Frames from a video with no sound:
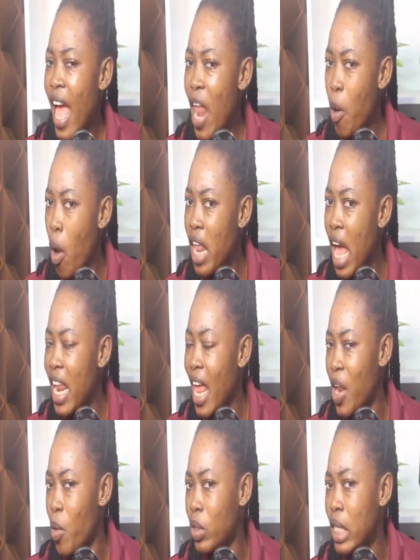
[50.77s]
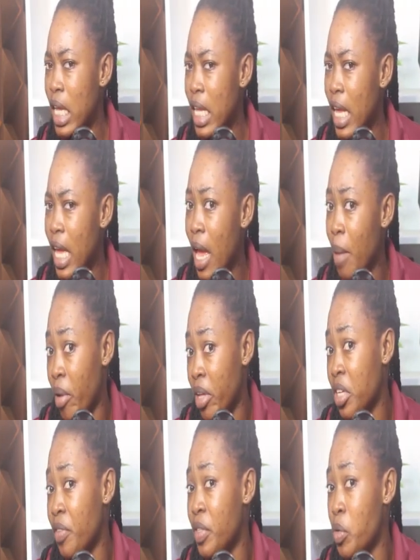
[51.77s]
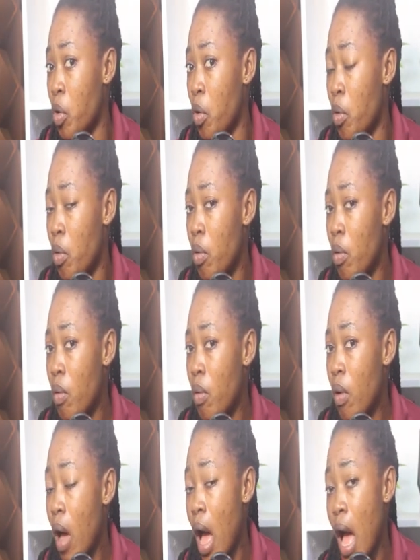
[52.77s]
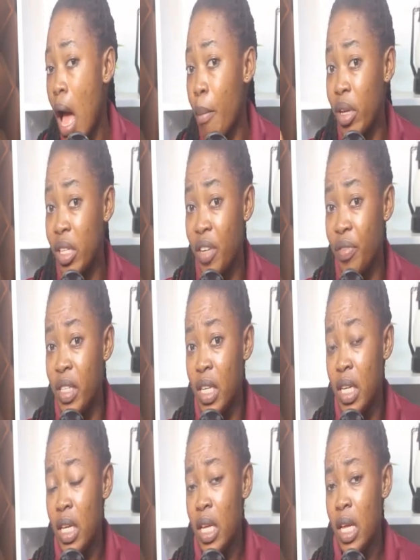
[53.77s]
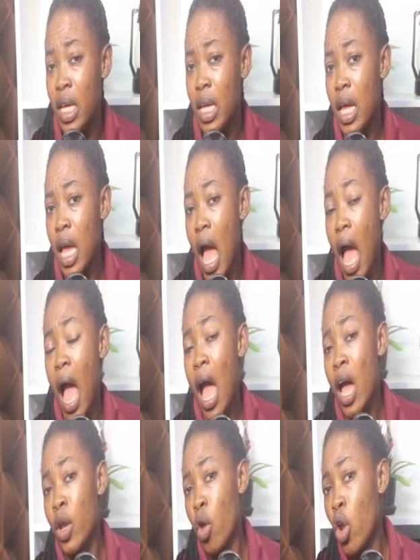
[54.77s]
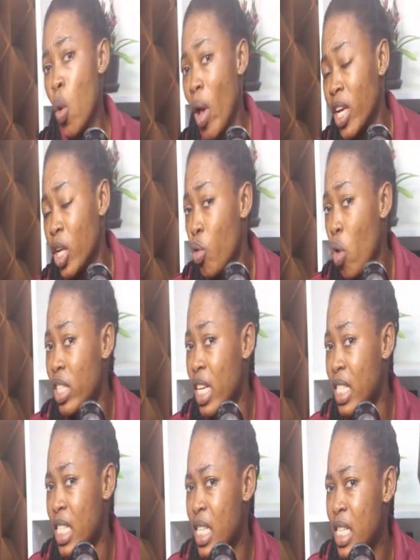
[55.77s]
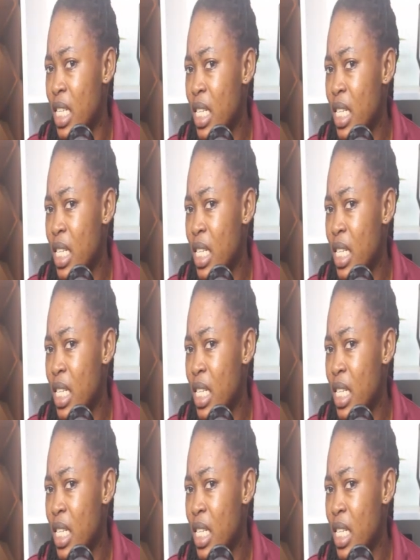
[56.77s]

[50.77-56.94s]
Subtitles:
No other who say Empress Gifty won. Empress Gifty. No wash a trousers. Sir.